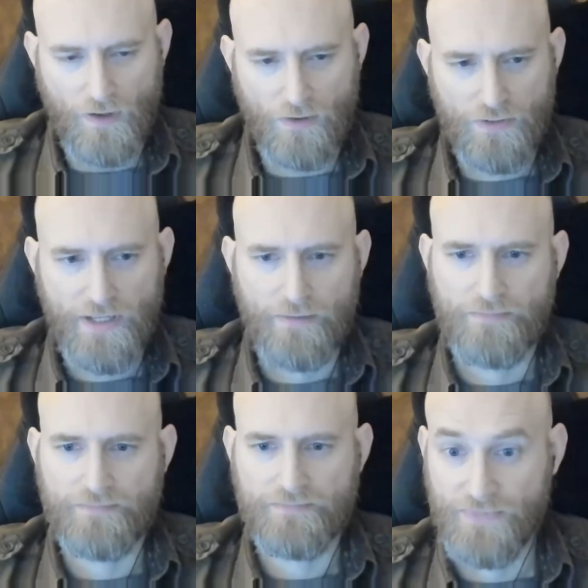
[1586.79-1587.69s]
Okay,
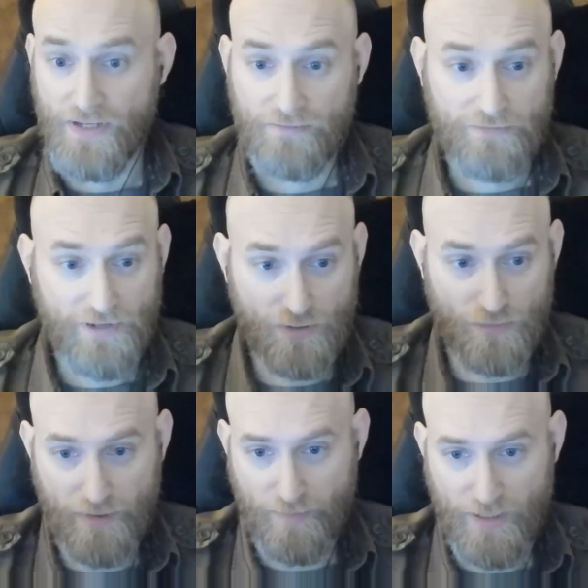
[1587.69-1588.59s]
then thank you
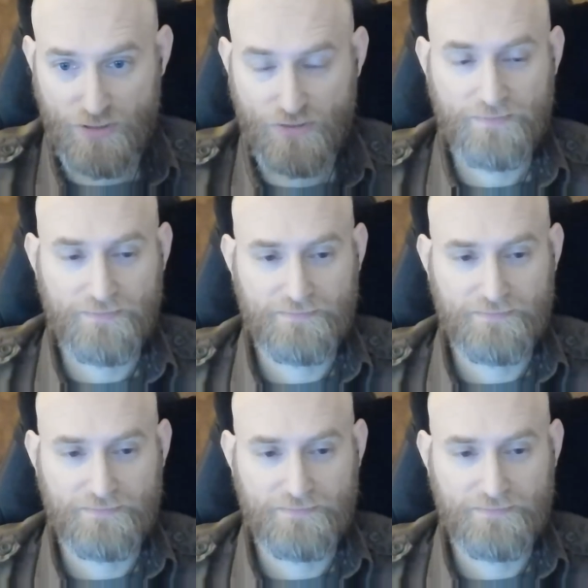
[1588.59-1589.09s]
very much.